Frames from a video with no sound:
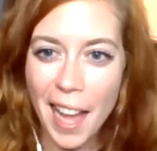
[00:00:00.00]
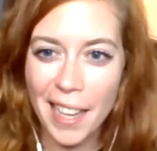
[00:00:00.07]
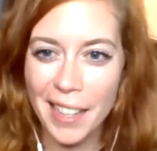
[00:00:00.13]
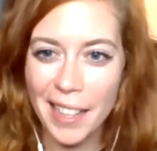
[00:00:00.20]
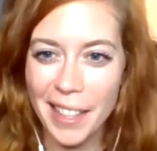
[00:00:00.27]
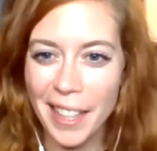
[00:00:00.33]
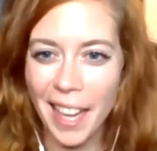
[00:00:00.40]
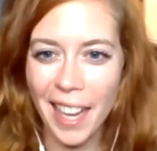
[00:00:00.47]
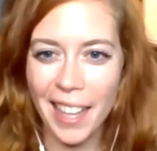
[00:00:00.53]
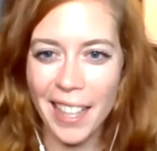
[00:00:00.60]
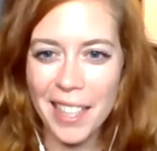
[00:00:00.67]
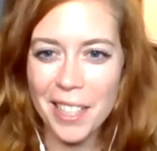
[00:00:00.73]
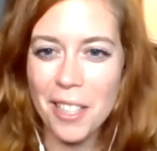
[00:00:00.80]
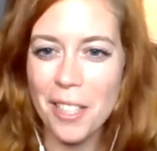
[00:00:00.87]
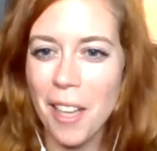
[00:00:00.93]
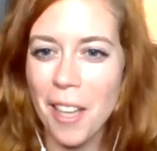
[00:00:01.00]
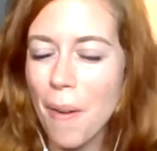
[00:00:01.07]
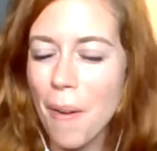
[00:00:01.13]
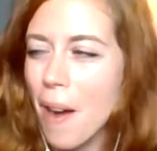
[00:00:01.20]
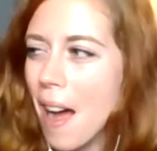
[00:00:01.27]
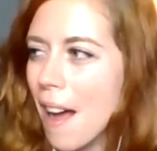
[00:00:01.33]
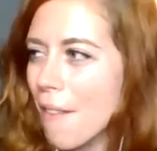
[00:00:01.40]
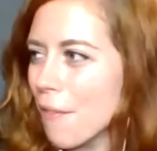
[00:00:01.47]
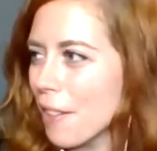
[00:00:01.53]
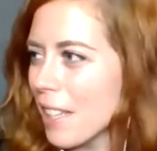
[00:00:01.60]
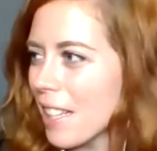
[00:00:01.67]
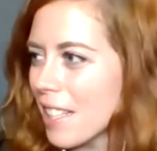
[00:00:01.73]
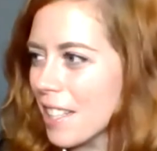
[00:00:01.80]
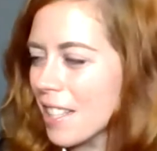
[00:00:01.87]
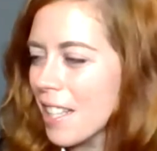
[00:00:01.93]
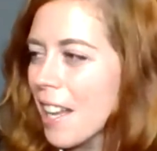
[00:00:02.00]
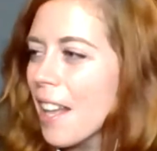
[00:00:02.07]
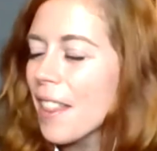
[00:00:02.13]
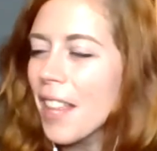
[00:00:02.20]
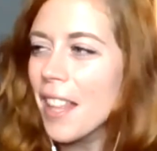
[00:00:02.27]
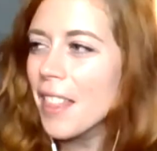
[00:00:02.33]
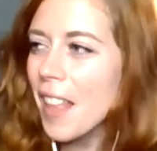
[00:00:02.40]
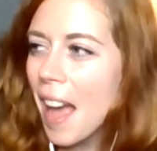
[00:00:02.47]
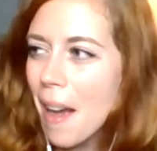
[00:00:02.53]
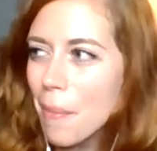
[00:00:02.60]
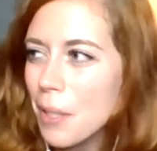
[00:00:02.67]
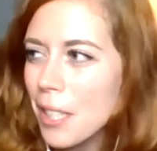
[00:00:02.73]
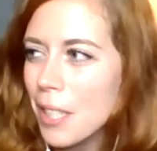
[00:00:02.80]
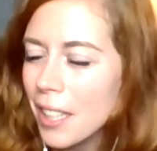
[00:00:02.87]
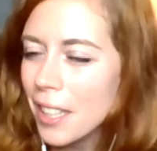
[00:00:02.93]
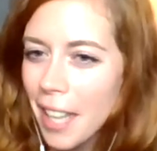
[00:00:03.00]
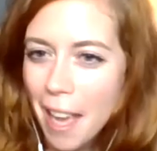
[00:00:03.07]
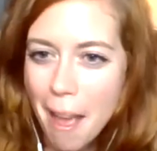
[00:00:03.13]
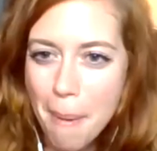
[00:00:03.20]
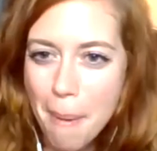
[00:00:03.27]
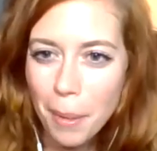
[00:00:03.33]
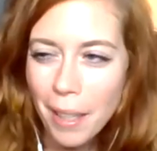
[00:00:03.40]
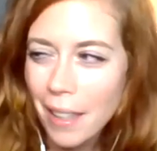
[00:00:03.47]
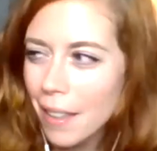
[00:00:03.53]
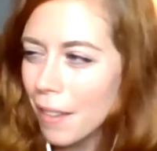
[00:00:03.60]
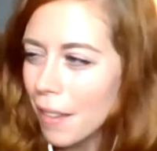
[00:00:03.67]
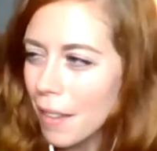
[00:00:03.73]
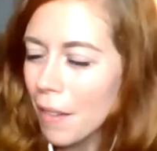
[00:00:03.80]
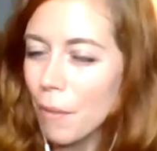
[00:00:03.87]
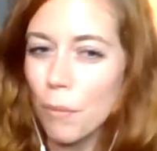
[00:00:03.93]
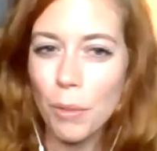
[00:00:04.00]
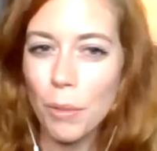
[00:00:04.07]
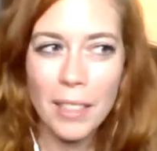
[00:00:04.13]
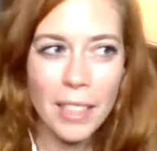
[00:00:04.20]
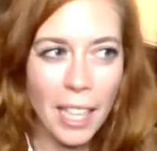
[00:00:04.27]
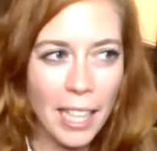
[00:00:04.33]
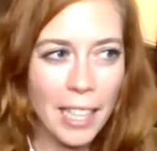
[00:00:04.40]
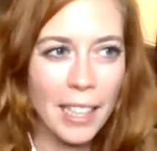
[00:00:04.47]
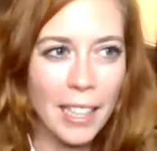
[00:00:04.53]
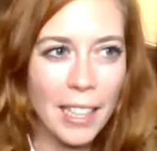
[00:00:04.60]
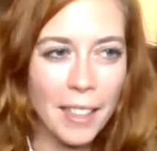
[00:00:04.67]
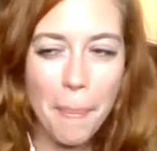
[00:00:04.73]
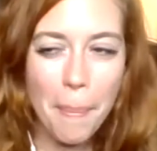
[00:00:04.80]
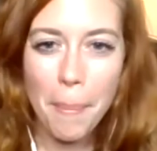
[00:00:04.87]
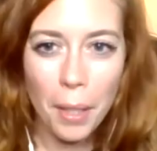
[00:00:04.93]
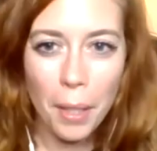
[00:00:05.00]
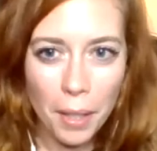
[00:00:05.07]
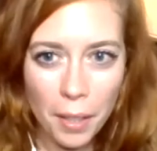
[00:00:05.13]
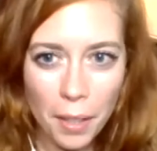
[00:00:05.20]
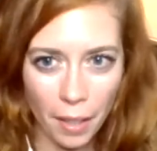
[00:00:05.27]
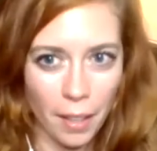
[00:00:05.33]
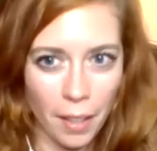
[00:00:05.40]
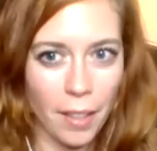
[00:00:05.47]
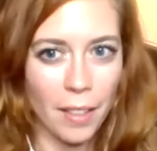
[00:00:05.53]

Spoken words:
Yeah, it's so obvious that was a gambling-related murder.